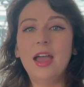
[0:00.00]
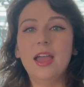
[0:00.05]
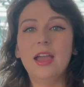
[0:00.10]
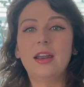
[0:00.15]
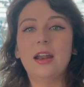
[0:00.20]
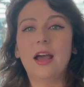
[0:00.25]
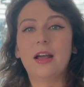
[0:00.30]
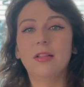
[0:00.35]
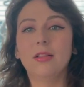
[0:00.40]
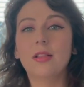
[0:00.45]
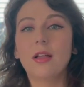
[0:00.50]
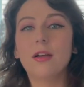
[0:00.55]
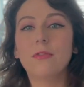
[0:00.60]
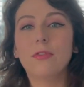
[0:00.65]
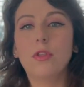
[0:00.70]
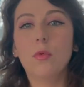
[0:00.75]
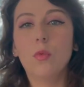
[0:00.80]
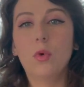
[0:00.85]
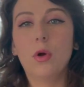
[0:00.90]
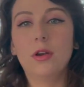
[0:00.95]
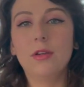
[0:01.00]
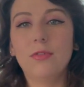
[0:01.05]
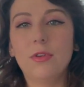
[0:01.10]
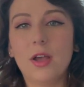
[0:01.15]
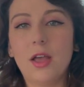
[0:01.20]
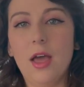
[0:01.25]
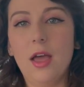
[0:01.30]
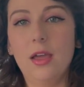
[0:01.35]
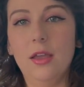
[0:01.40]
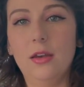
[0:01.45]
And I love the one of a
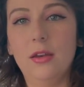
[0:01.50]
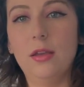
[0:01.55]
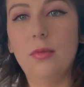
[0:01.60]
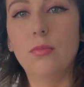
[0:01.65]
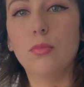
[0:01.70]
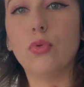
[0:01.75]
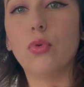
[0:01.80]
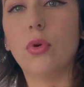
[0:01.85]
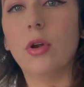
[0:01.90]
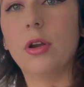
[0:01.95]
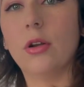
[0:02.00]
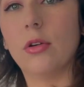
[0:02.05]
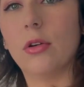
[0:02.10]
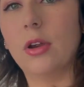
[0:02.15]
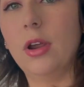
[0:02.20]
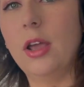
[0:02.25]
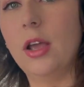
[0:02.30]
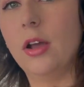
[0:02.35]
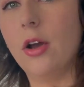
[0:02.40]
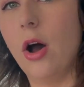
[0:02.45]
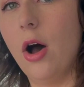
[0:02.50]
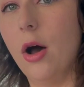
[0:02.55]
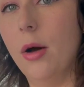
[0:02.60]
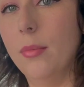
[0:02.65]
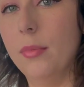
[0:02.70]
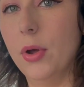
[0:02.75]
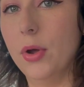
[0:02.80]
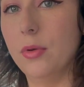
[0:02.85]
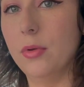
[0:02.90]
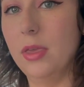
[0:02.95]
kind embroidery
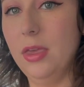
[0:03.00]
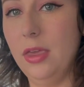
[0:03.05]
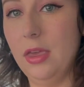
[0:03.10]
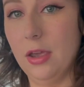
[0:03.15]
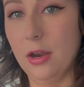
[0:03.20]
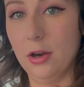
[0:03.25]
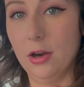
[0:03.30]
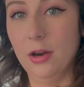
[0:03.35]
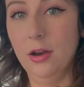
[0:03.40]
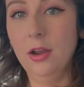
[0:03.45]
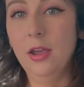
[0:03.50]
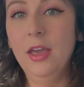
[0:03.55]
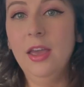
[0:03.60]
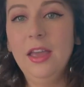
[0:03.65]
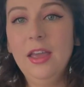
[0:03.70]
combo here.